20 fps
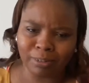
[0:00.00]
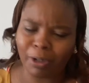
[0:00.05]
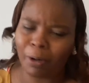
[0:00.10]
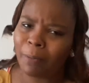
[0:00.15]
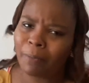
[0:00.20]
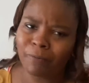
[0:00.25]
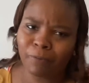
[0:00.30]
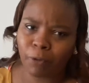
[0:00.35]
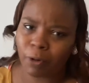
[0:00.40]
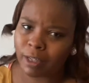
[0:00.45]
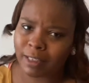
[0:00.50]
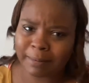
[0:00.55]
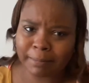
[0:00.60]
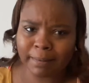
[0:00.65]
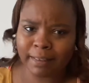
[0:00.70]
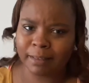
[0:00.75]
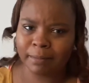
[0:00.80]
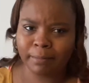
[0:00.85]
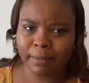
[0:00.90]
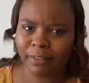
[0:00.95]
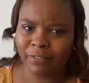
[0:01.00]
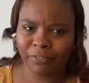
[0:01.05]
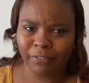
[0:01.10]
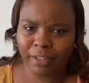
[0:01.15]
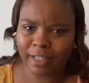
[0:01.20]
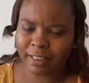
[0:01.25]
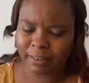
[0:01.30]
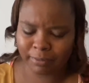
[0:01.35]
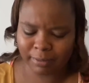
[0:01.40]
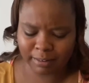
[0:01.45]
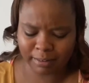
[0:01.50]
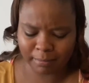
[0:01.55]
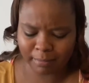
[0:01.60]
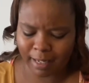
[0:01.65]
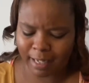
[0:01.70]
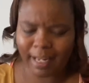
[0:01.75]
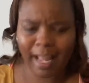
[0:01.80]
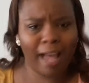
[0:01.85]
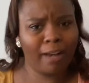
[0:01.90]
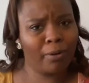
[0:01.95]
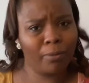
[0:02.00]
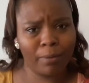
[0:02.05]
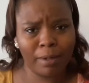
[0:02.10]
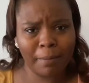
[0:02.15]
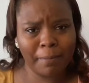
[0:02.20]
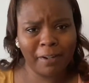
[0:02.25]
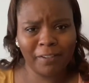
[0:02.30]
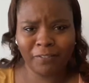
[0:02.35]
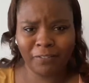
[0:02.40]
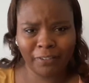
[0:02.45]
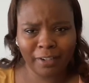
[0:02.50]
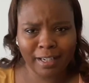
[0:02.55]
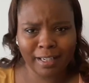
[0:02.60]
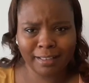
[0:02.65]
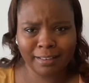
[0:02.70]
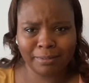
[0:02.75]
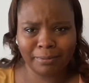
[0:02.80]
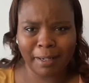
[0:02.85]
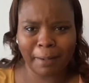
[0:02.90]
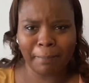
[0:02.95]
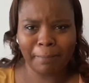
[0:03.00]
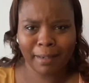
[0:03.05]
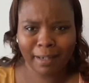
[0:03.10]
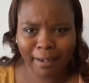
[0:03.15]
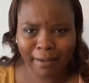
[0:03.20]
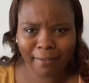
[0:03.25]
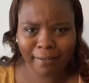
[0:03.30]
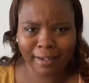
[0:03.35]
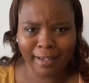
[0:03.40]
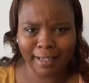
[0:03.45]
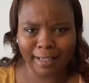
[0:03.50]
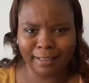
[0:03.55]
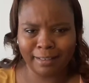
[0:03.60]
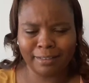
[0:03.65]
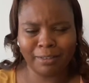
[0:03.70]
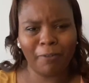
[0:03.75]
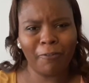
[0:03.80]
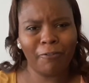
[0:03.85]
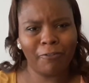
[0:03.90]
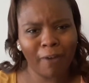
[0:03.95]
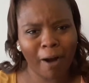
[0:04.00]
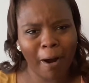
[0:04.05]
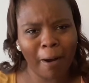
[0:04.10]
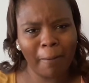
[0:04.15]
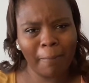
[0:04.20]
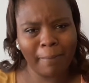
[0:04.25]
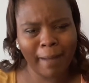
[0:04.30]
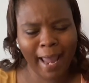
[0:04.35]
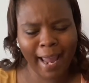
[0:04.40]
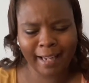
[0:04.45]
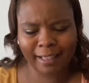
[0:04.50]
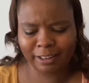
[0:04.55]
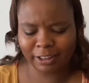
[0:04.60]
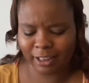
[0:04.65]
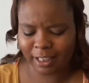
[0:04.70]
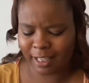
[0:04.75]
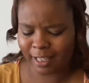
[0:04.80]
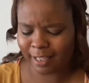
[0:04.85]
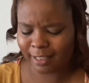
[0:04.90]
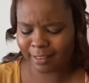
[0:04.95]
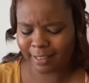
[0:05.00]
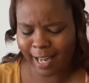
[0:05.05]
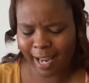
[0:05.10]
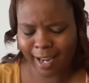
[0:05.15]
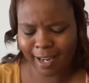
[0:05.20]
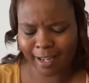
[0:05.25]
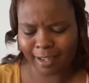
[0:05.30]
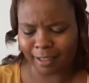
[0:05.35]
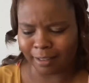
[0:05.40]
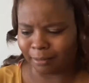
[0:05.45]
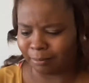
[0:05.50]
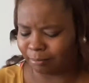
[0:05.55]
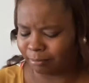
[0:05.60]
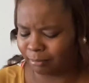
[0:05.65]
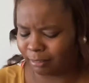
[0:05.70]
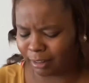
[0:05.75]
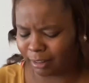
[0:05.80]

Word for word: Don't force me to be friends with somebody I don't want to be friends with, period. So fall back, Jen. Damn.